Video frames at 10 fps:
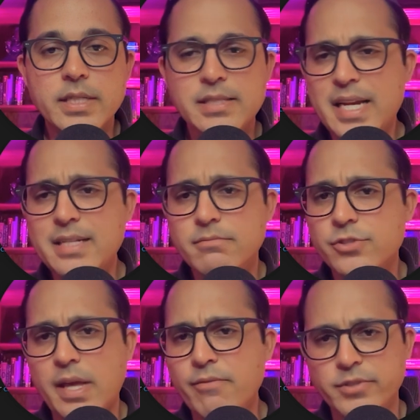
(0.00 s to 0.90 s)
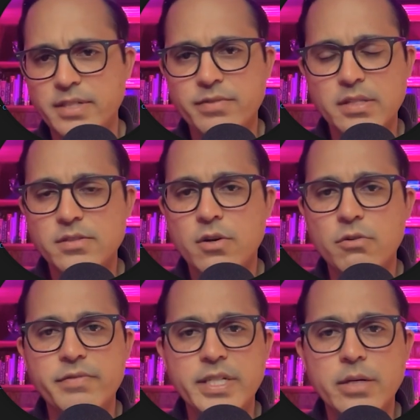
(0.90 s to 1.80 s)
assign several defaults. There's a
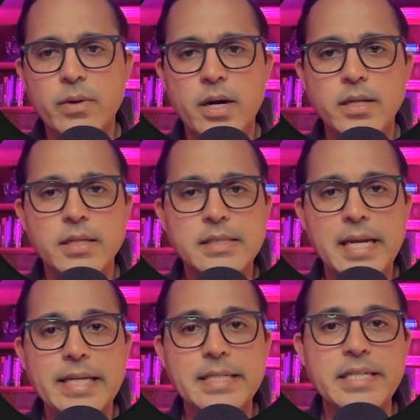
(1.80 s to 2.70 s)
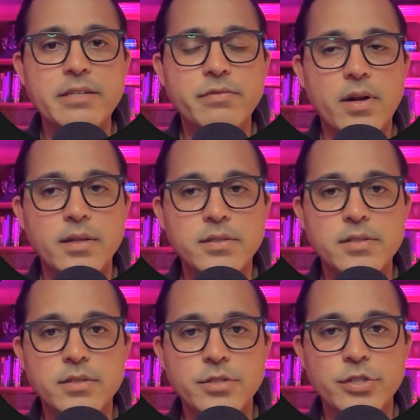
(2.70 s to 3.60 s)
whole video on assigning
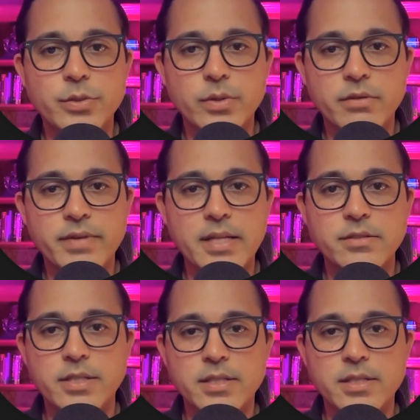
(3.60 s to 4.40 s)
defaults to your events.